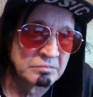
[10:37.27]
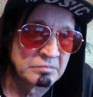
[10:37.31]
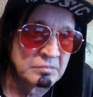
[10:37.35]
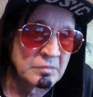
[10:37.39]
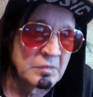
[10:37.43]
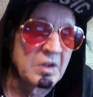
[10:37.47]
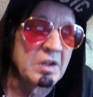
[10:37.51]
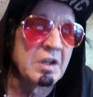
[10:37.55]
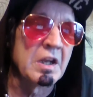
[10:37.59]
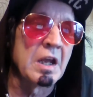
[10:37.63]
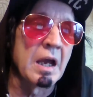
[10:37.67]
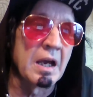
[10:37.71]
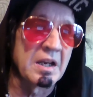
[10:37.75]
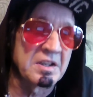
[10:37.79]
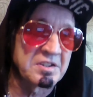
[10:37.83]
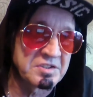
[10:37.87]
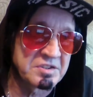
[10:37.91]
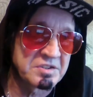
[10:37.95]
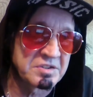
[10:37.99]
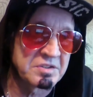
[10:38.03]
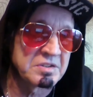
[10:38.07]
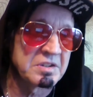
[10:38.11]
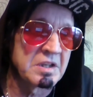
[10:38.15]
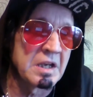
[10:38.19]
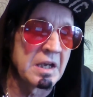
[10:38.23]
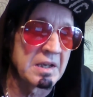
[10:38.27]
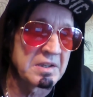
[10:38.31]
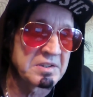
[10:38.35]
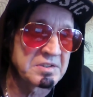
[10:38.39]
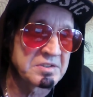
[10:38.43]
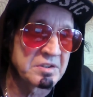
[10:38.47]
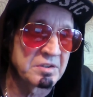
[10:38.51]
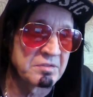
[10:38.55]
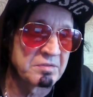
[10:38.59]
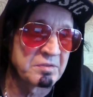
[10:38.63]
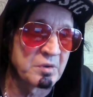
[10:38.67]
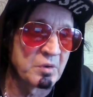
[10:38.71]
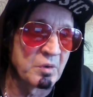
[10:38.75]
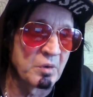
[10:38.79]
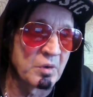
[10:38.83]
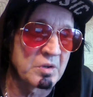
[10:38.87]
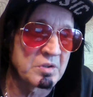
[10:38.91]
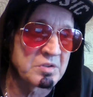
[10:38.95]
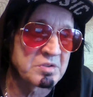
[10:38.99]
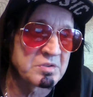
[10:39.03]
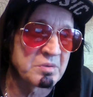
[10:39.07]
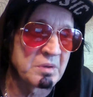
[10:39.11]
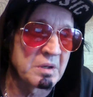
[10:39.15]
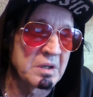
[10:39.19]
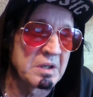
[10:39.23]
Yes, of
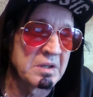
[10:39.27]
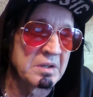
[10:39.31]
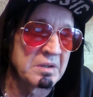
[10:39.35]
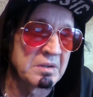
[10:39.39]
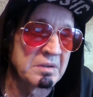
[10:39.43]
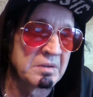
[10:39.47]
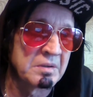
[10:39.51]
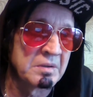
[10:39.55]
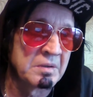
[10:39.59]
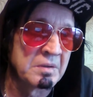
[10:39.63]
course, right?